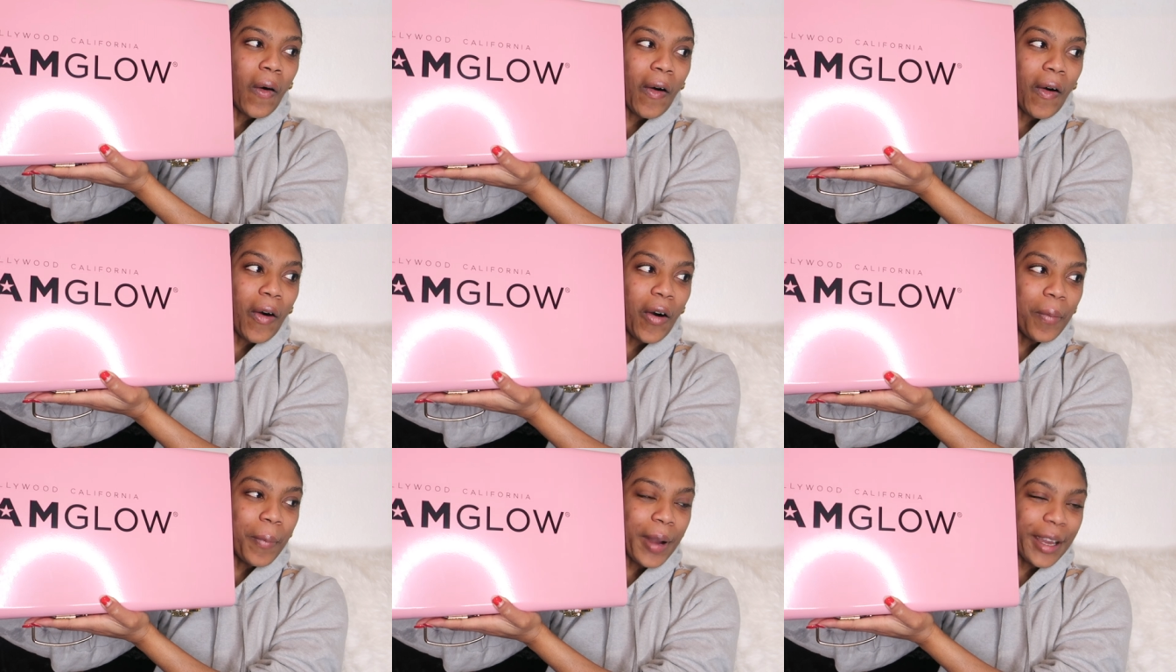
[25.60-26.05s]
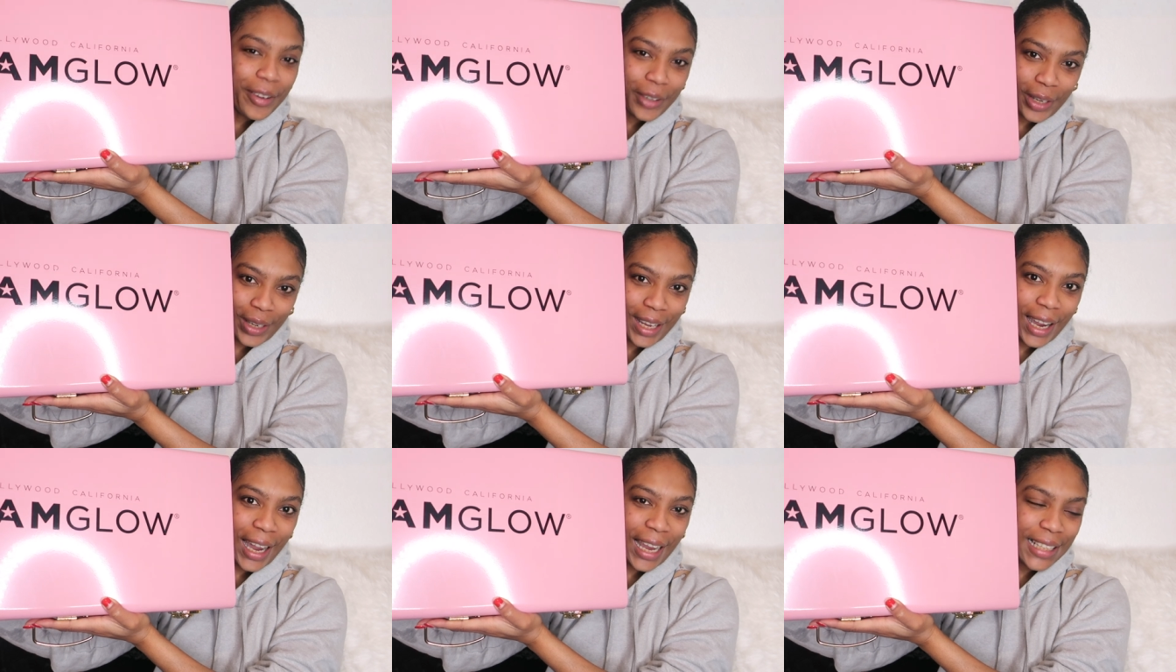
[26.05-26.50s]
Oh my
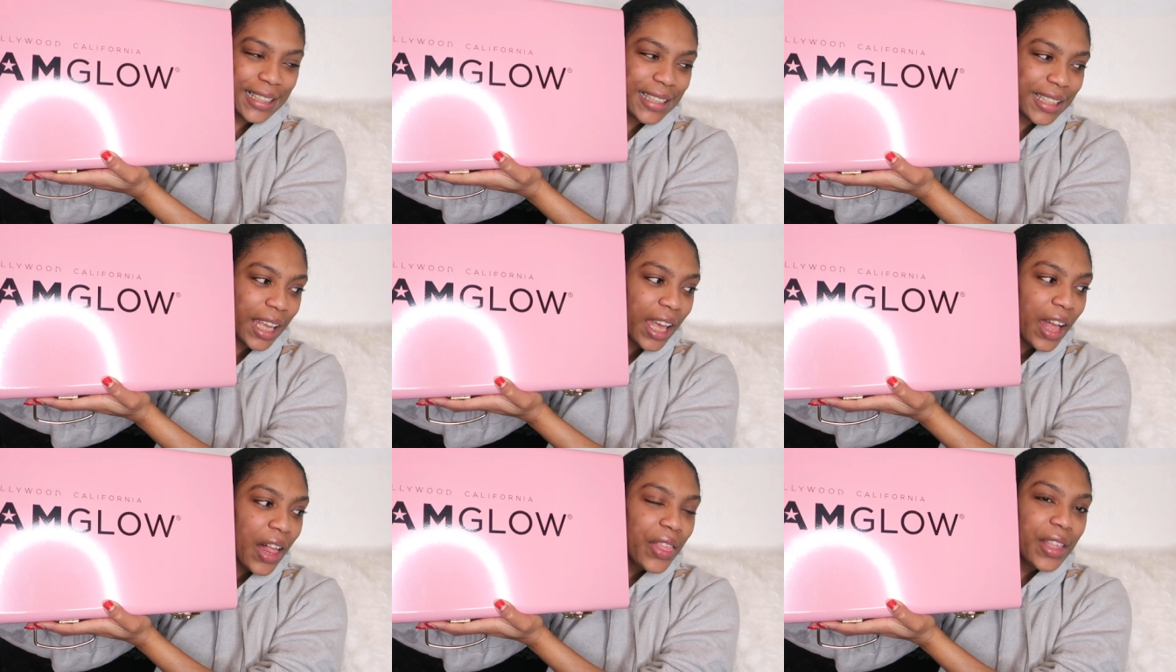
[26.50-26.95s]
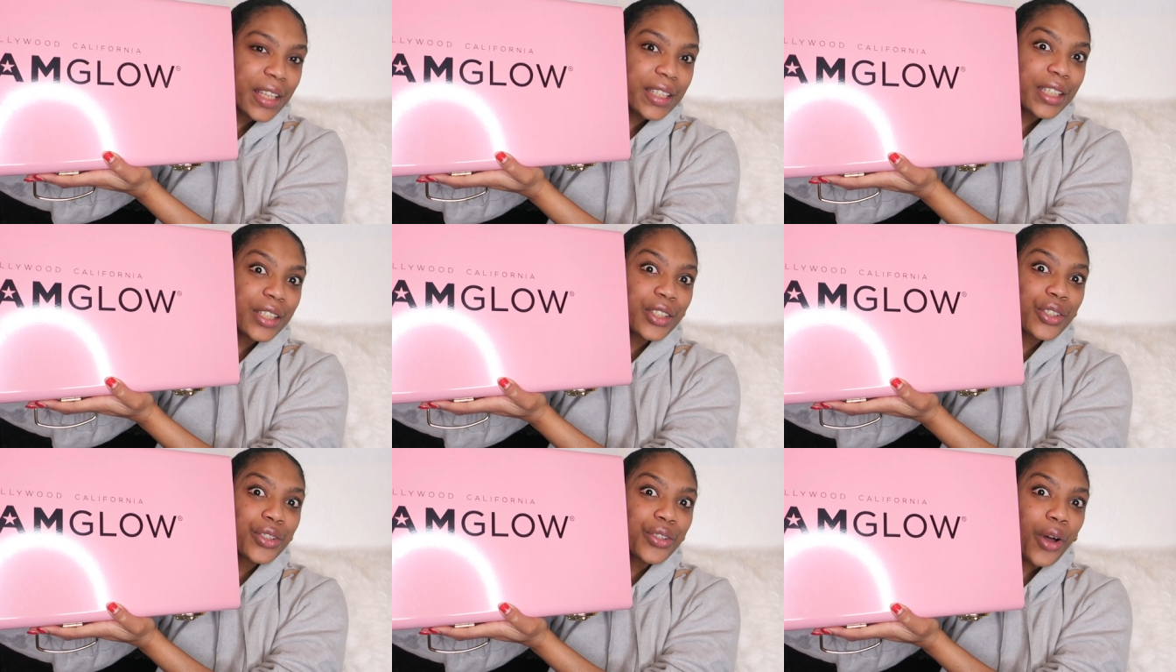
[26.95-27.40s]
god guys, this
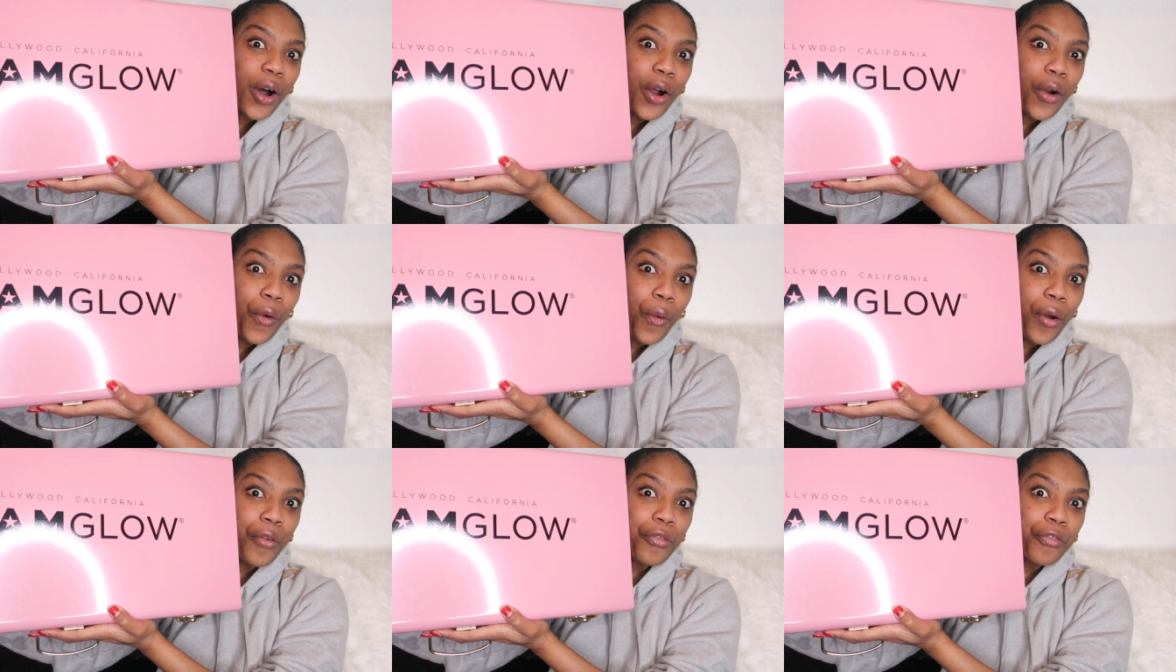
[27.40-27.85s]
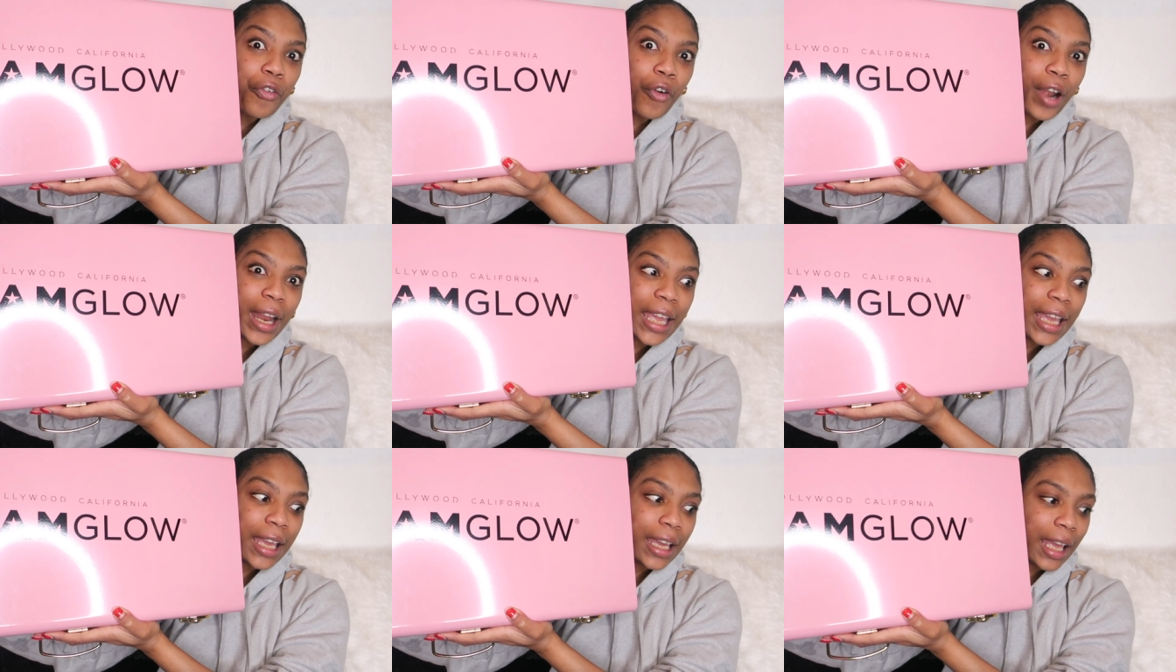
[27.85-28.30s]
is so
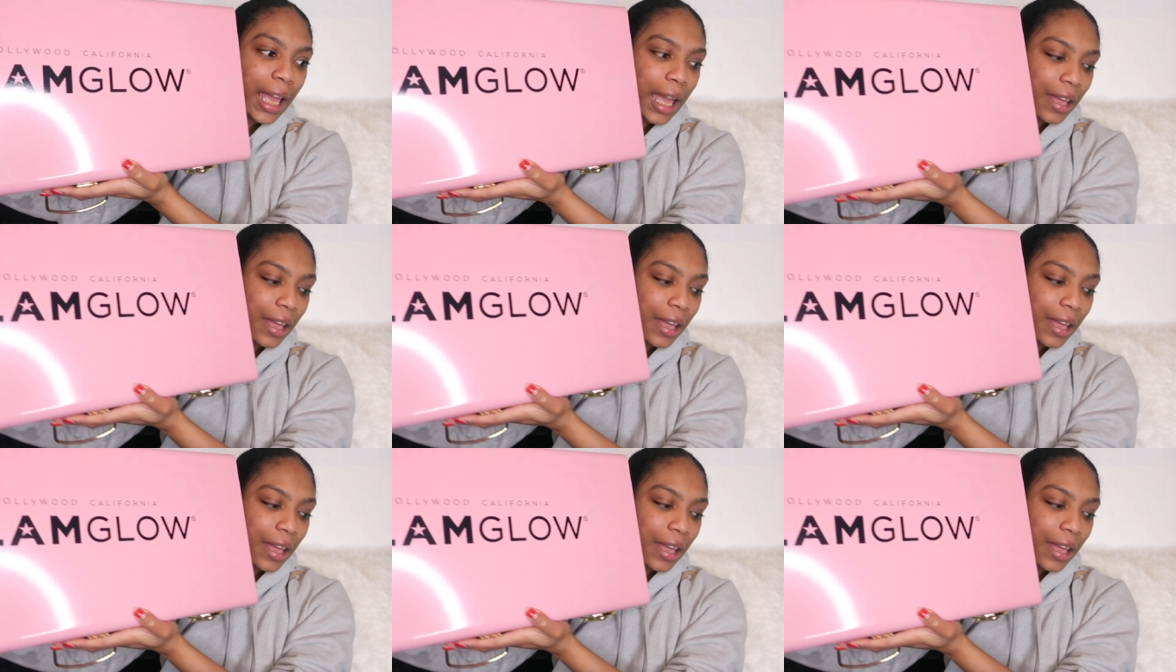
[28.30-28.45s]
freaking